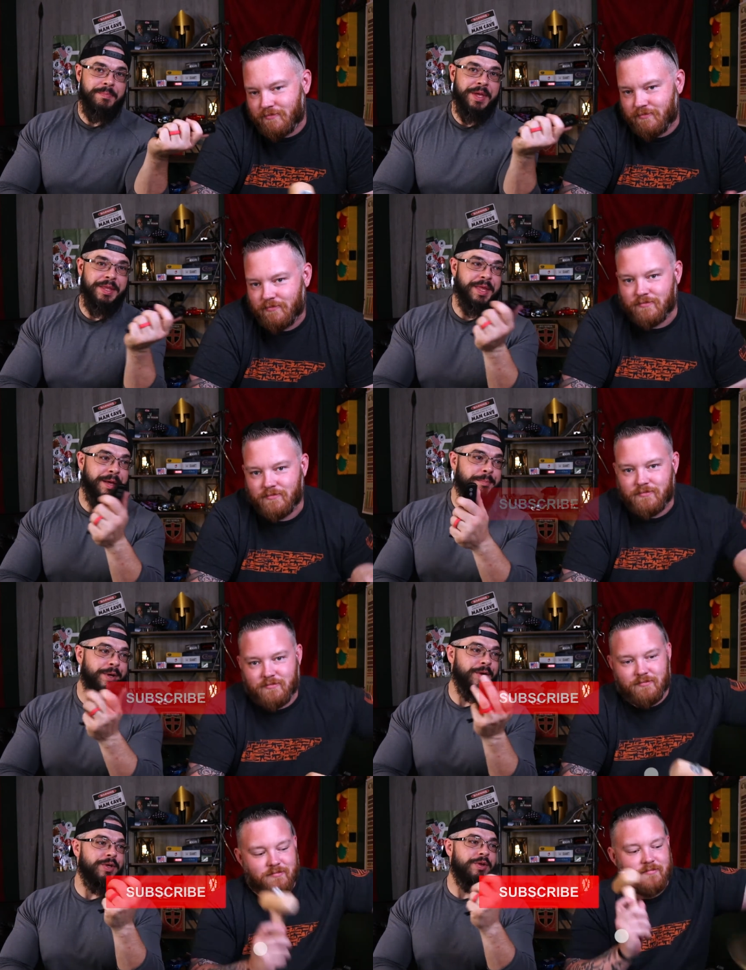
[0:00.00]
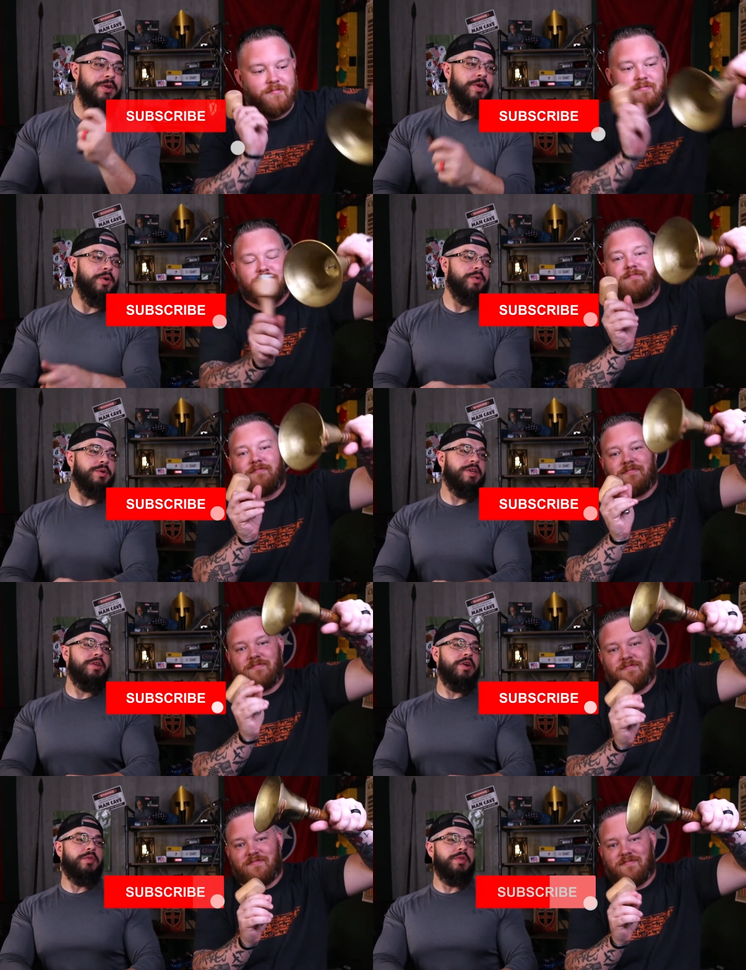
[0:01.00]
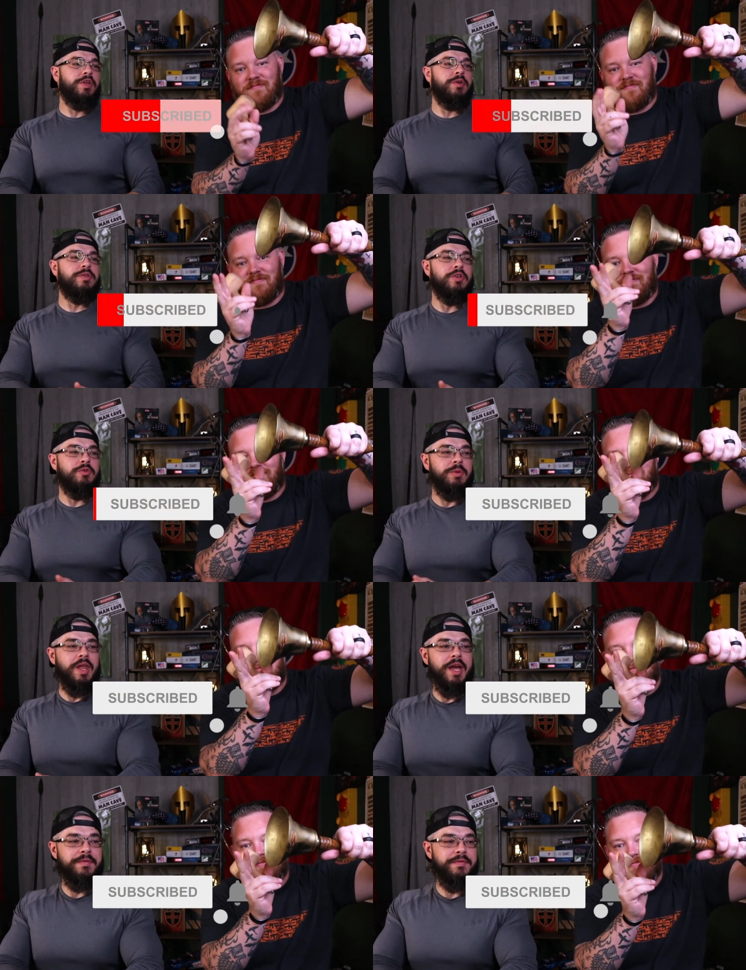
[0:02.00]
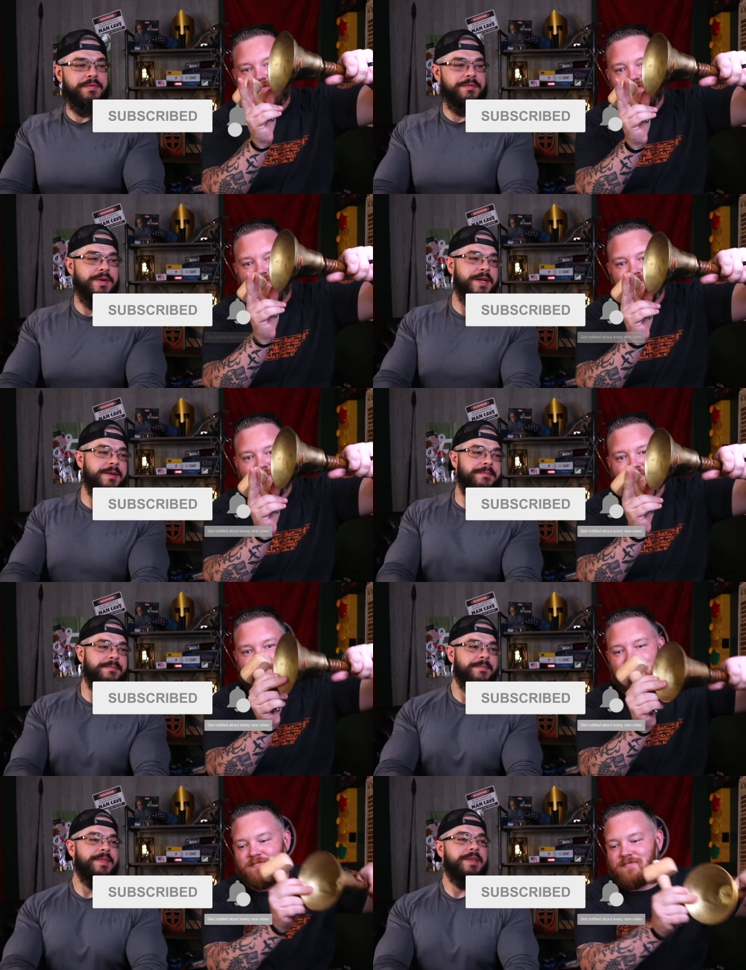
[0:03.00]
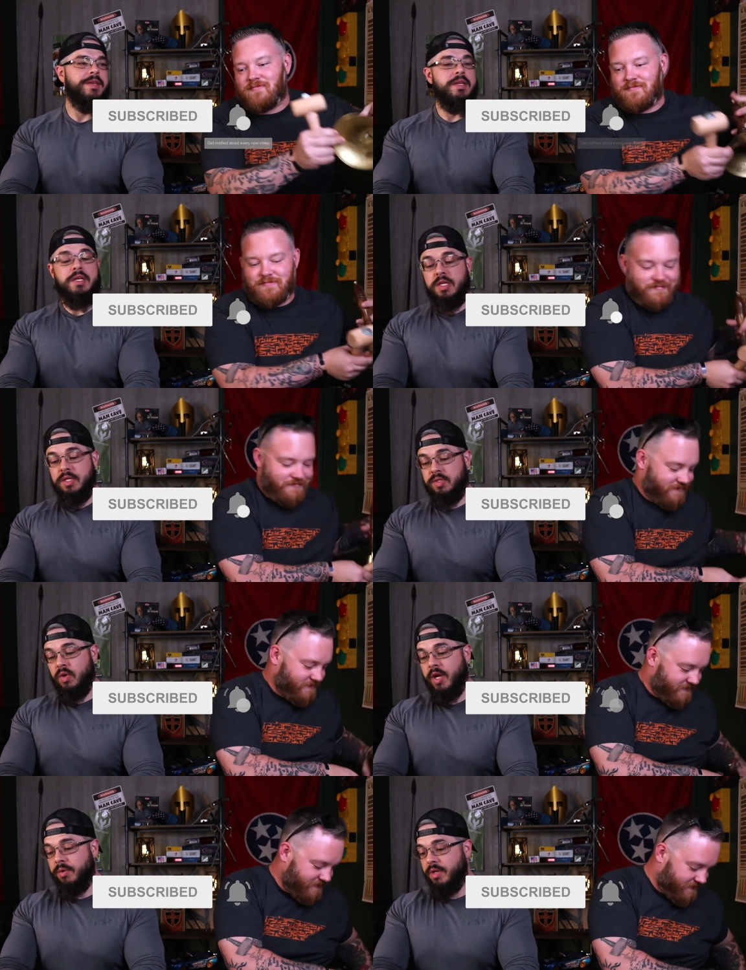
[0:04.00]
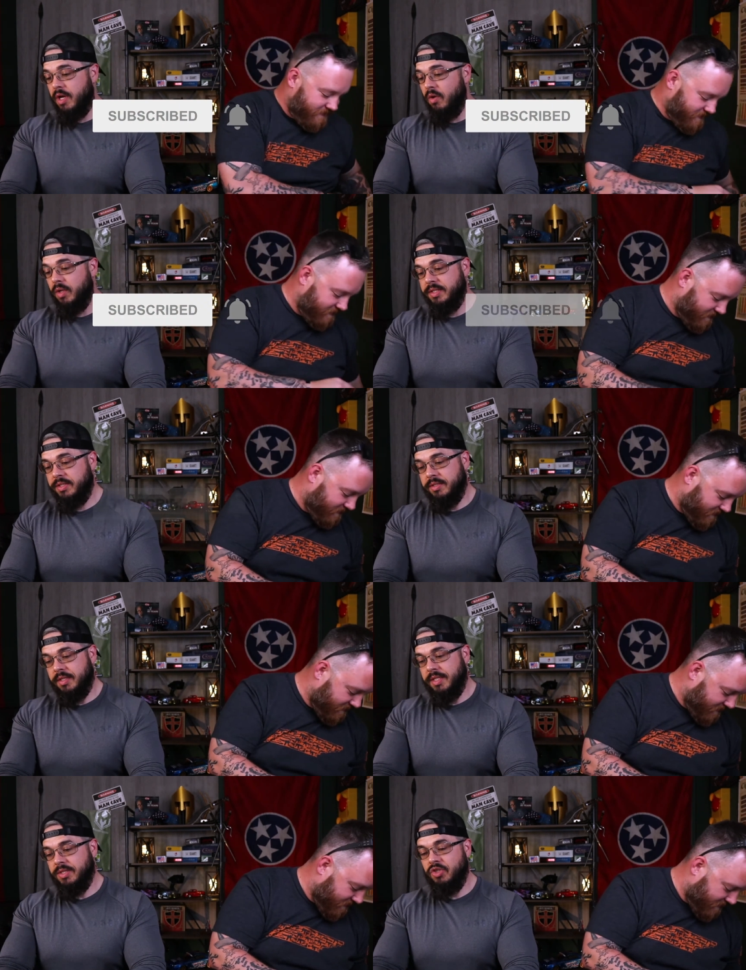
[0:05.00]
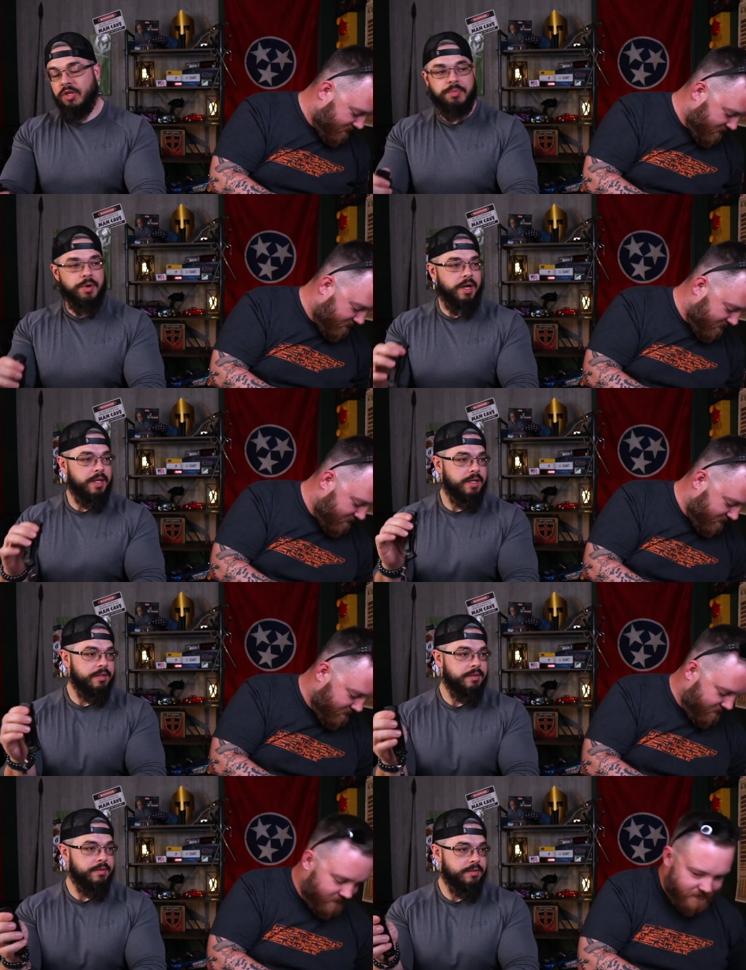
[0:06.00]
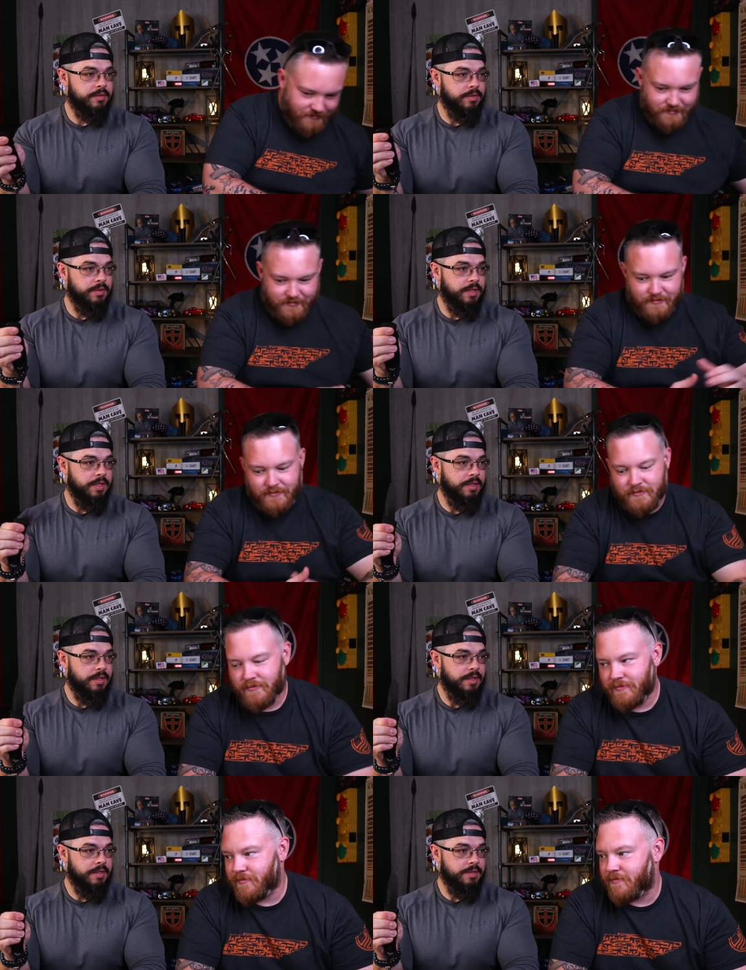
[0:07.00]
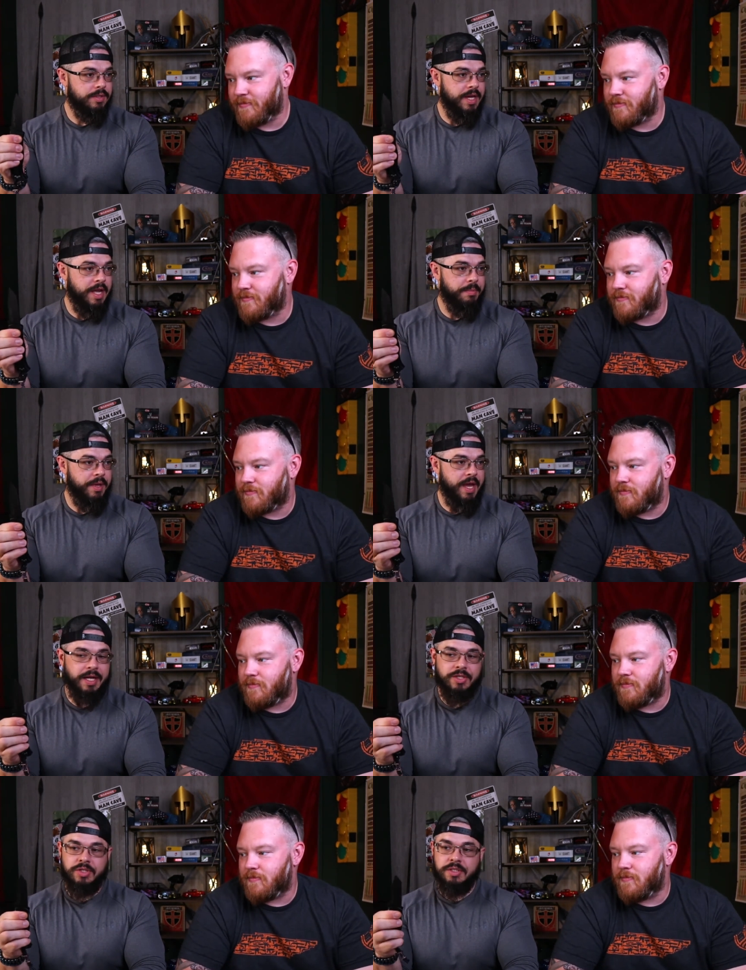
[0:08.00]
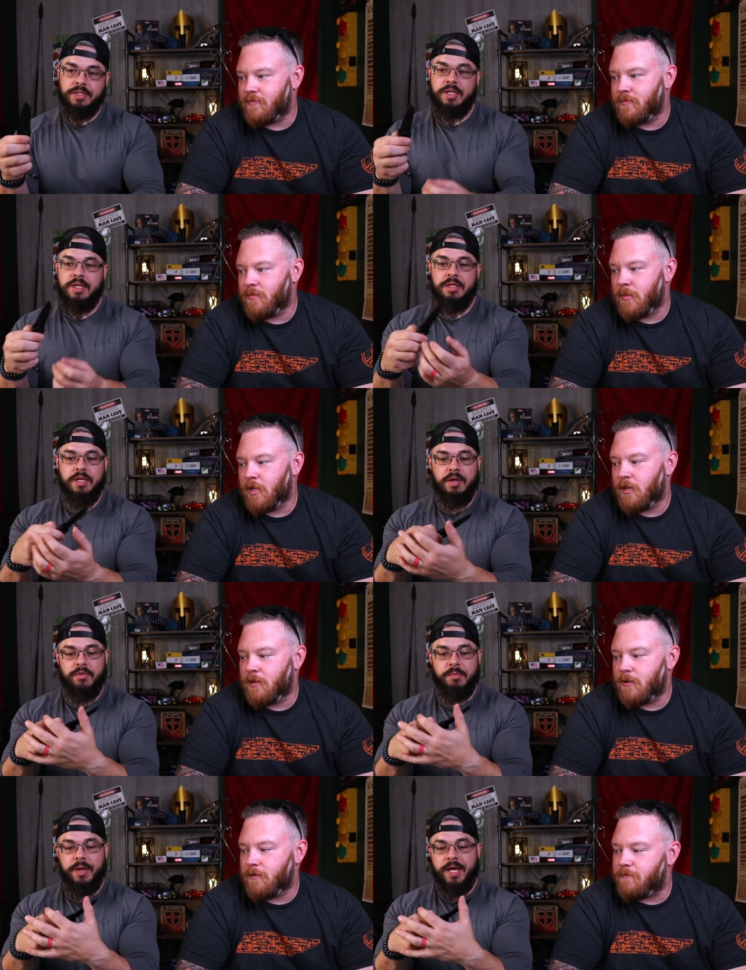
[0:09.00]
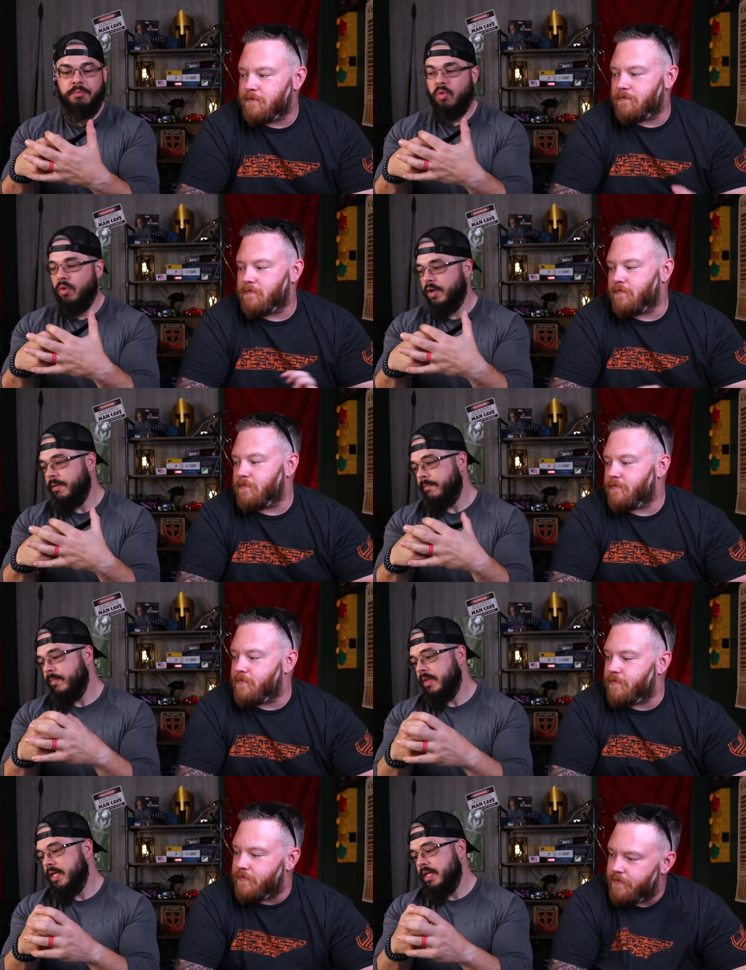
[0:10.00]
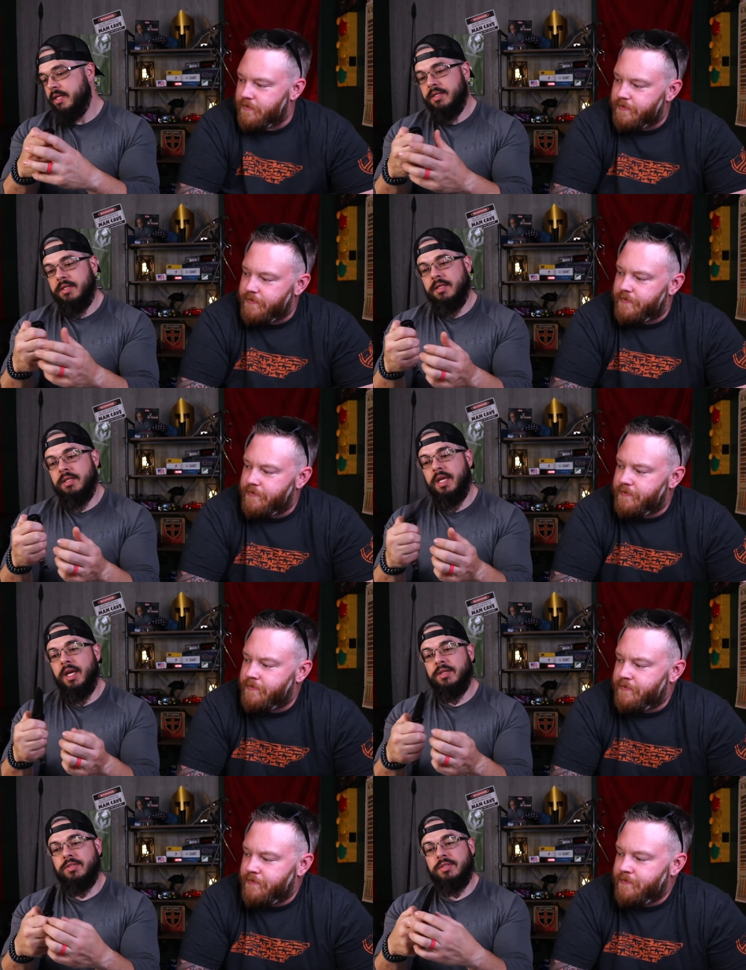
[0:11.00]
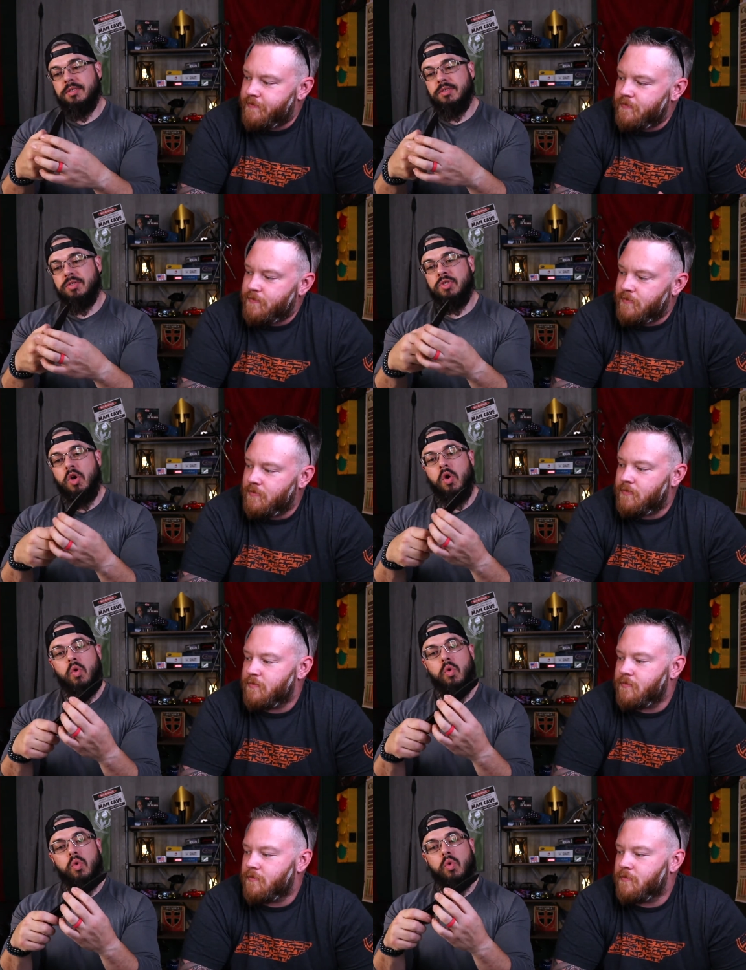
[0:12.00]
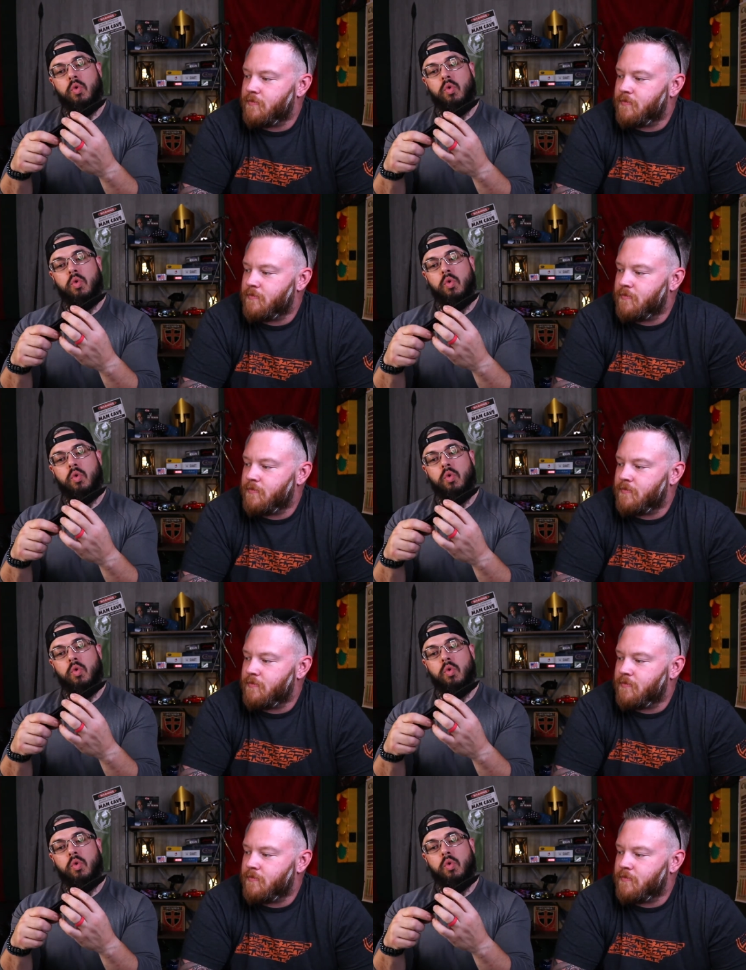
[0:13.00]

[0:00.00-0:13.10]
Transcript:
Speaker 1: hit that bell. You know, you know the YouTube life, right? So here we go. Let's let's jump right in to the snappy action of the bad boy. Yes. So